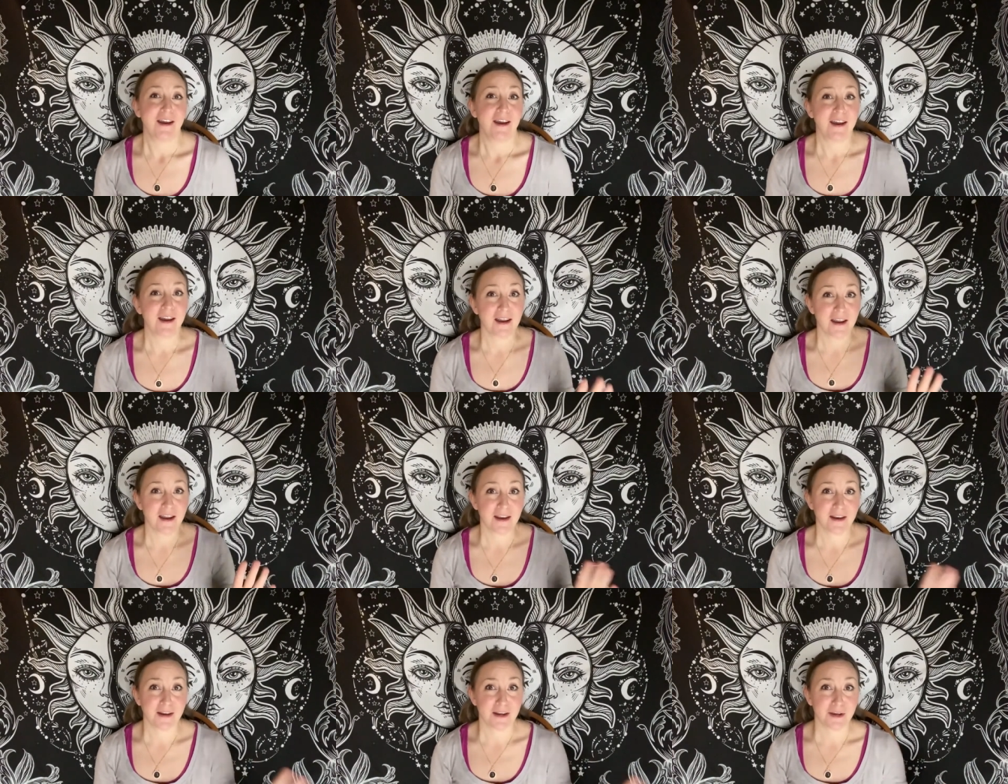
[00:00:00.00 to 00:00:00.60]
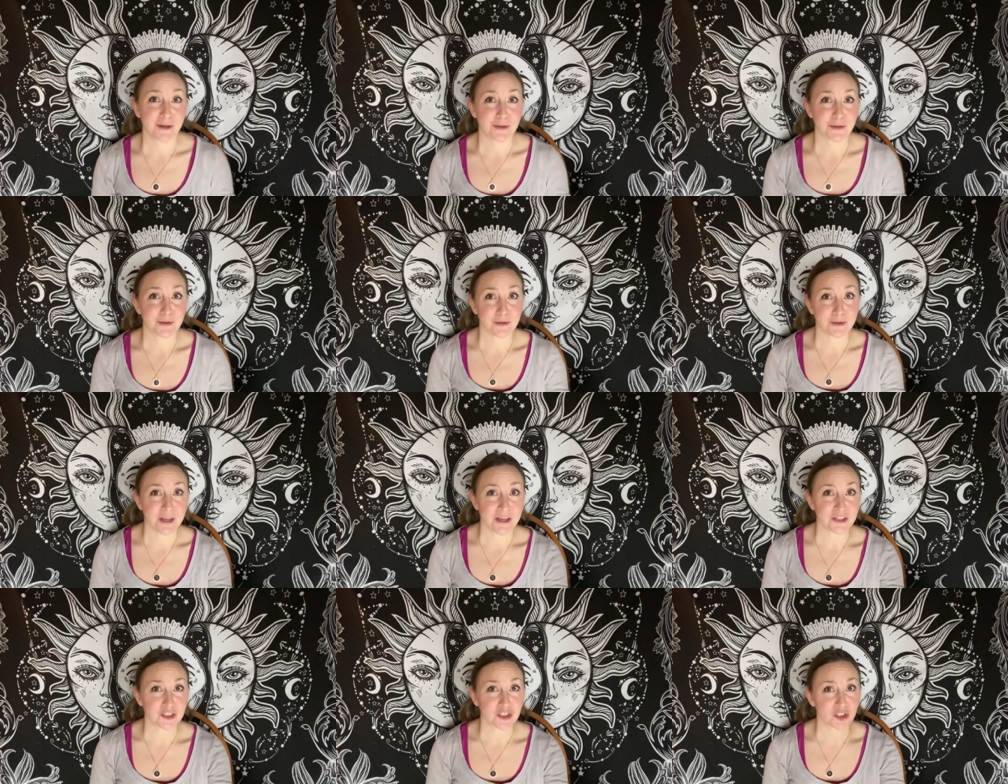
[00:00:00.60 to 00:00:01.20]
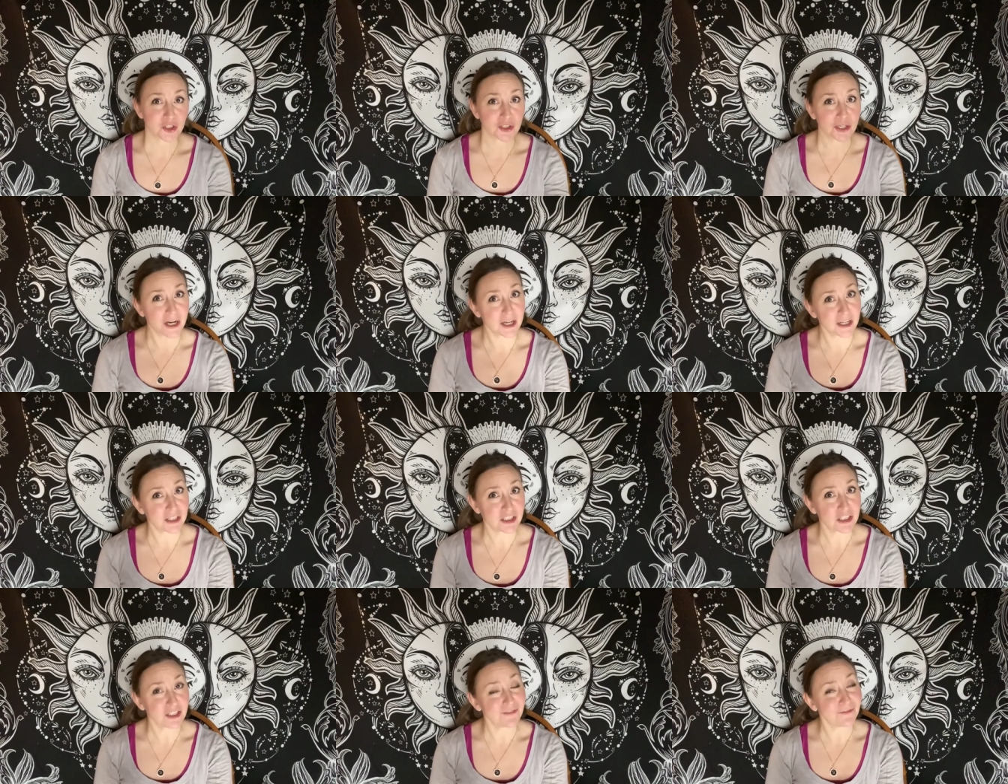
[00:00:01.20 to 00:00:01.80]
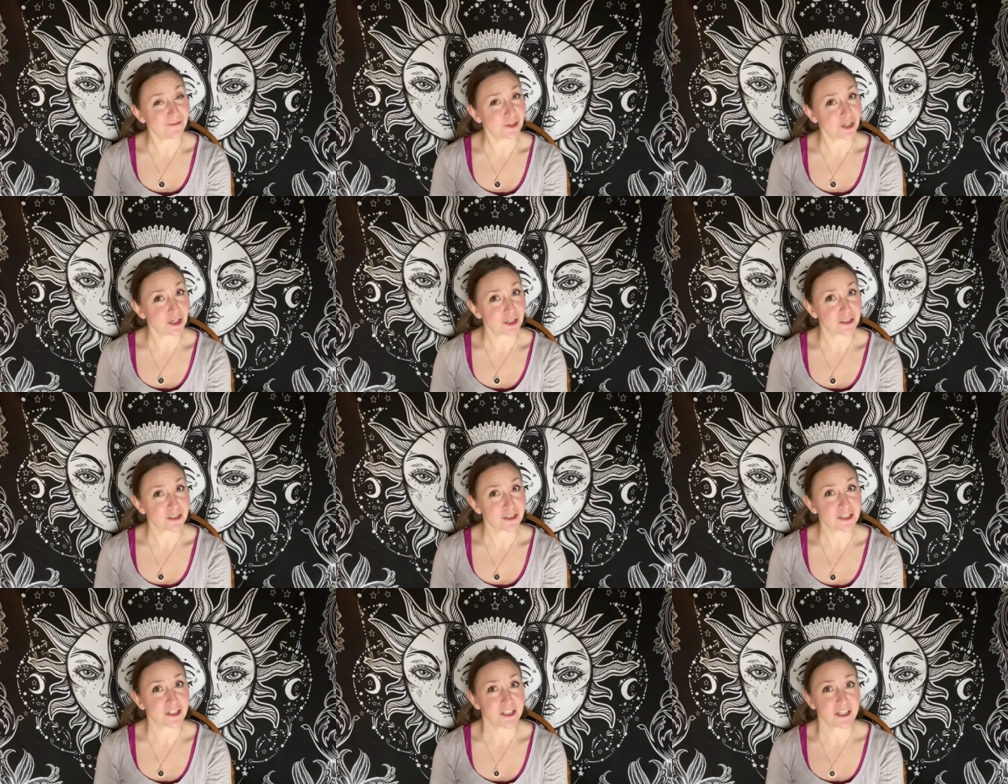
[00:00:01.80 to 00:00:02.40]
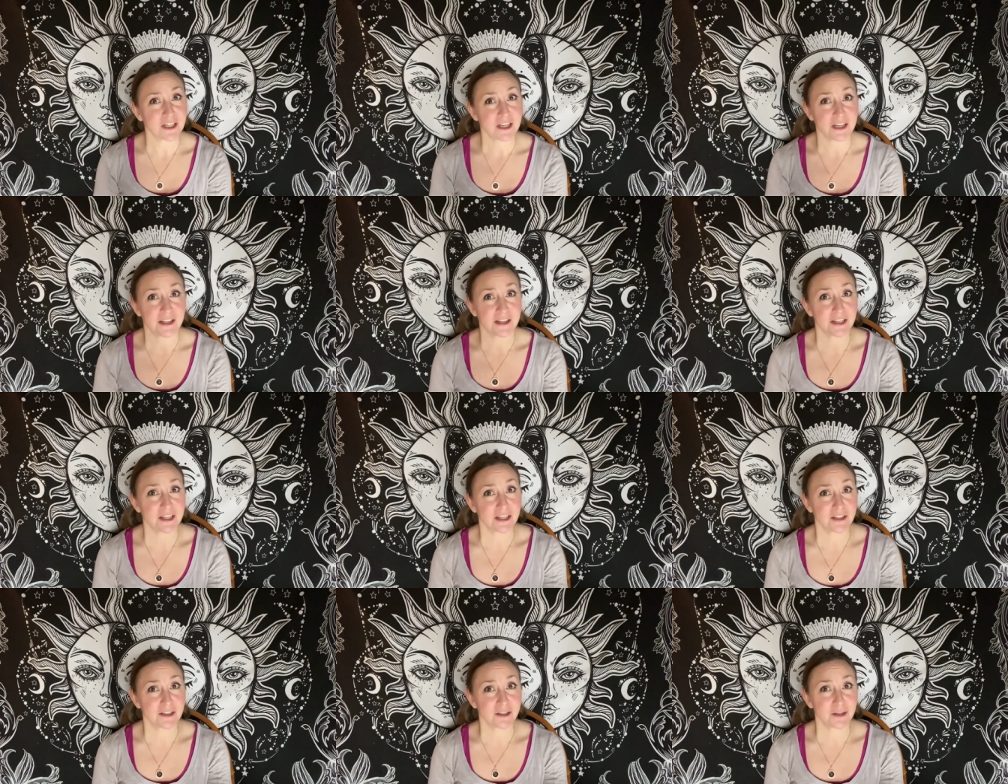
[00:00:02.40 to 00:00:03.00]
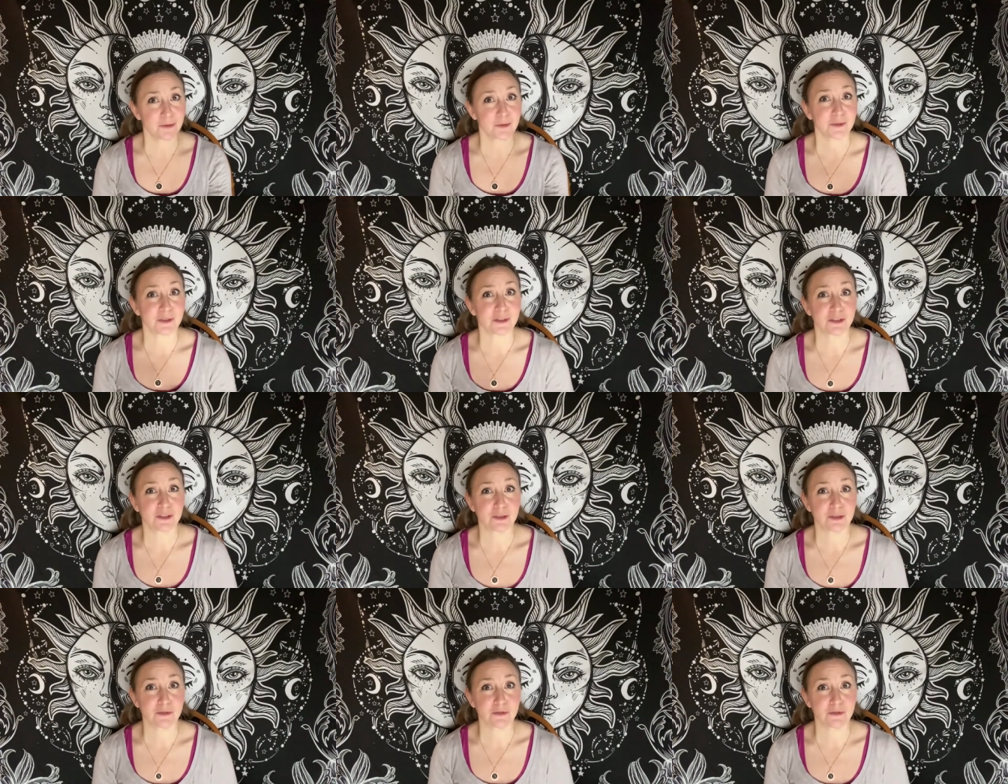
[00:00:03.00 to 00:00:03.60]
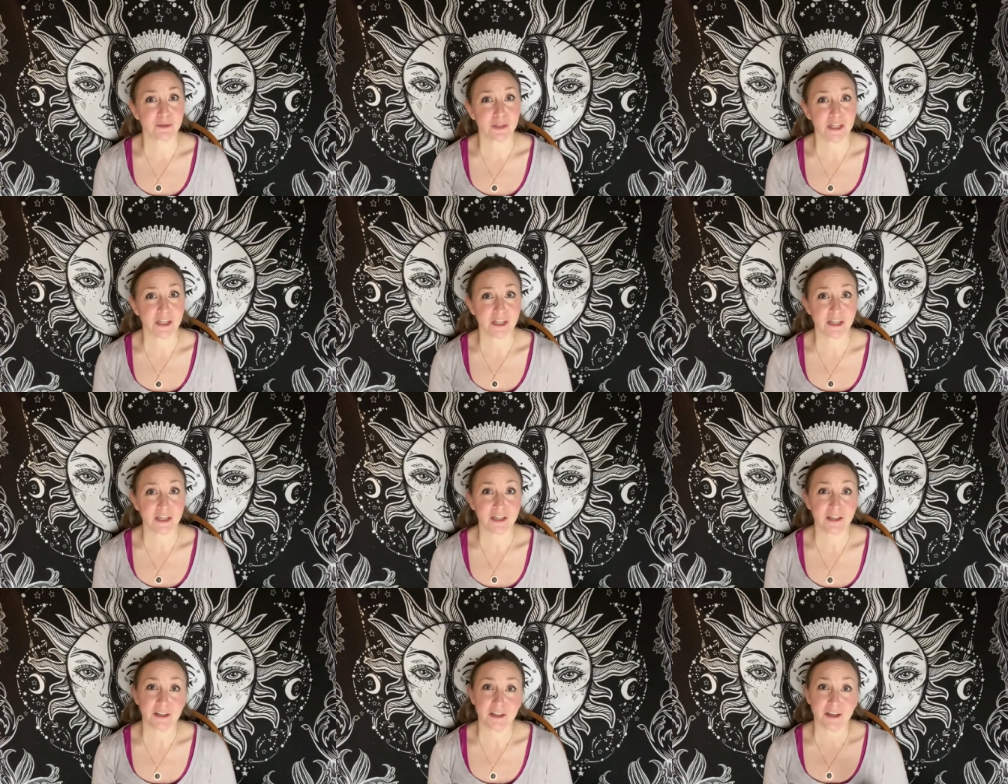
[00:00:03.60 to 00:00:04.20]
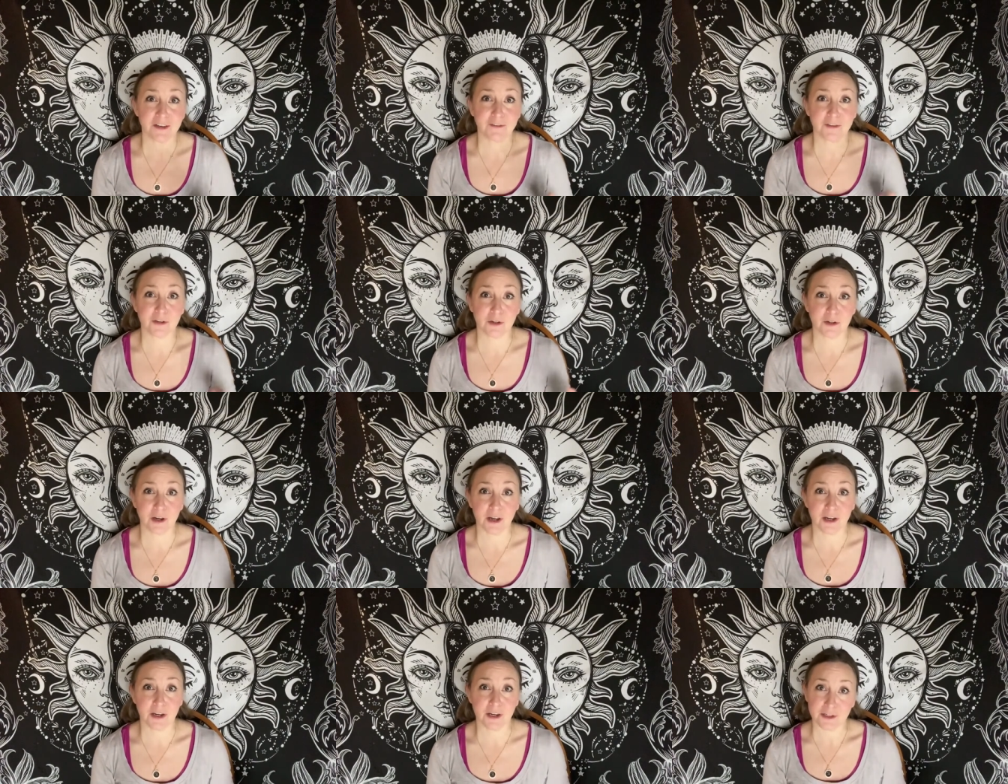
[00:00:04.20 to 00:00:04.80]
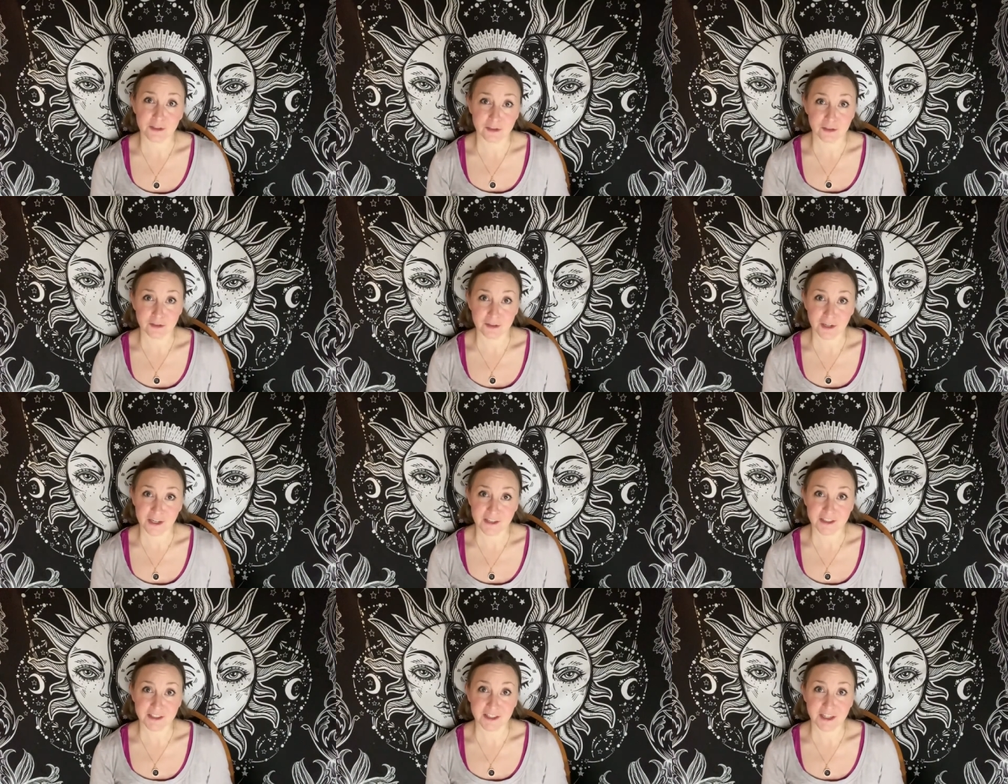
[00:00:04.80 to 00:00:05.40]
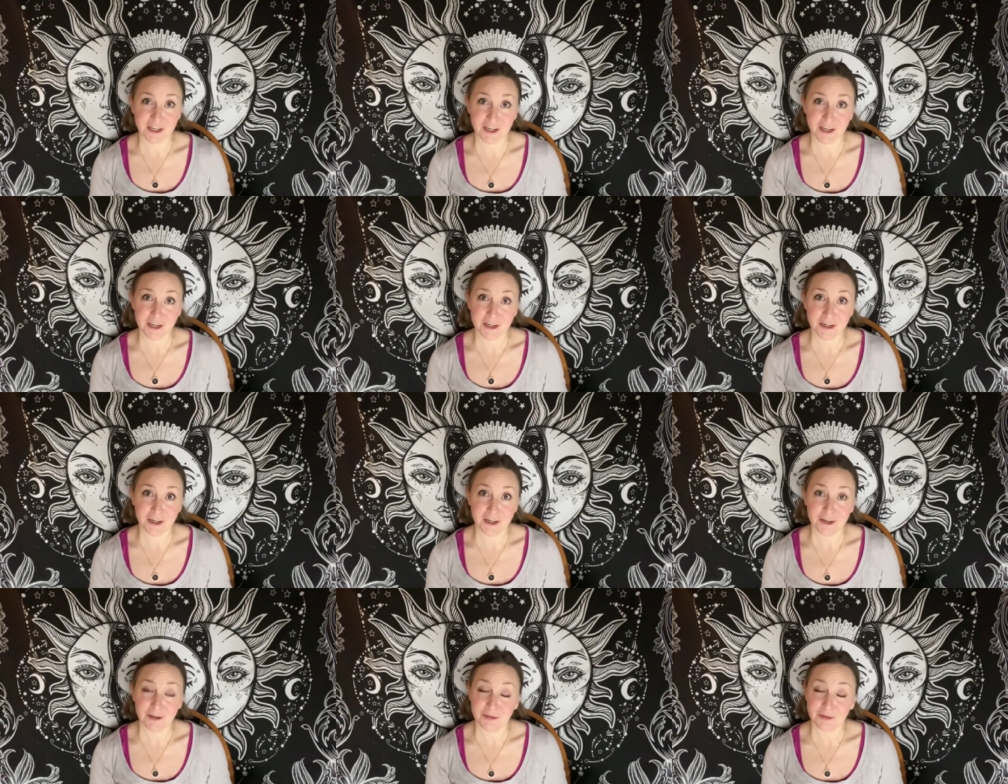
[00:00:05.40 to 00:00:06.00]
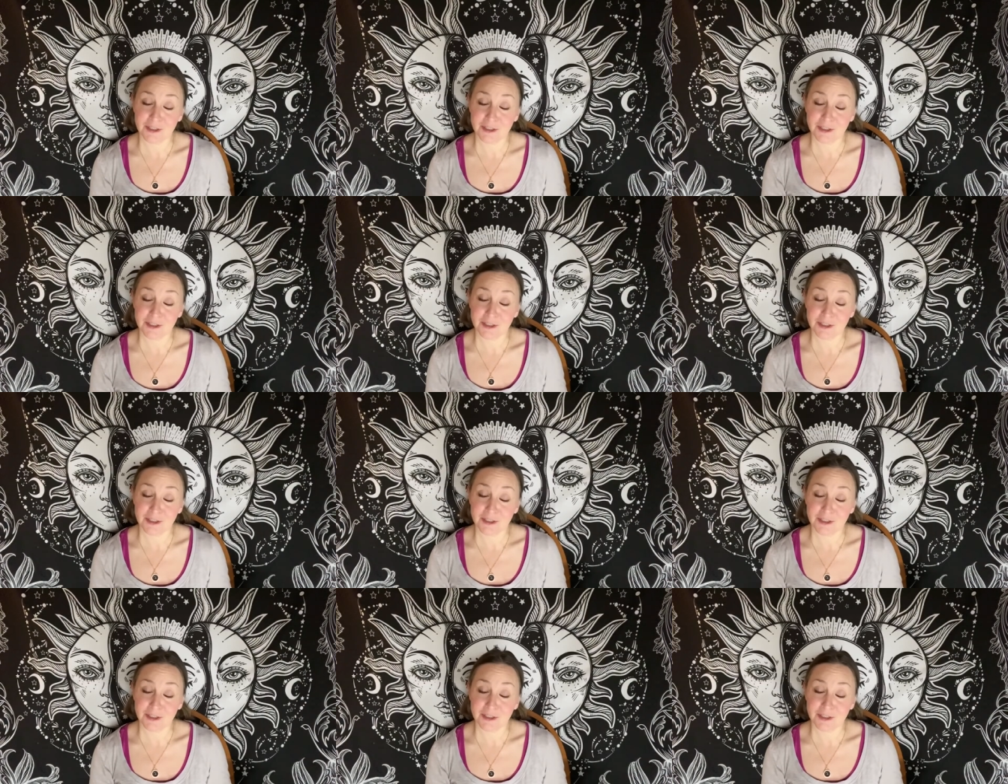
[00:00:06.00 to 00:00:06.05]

I go through the astrology first and then we'll do the reading if you're not interested,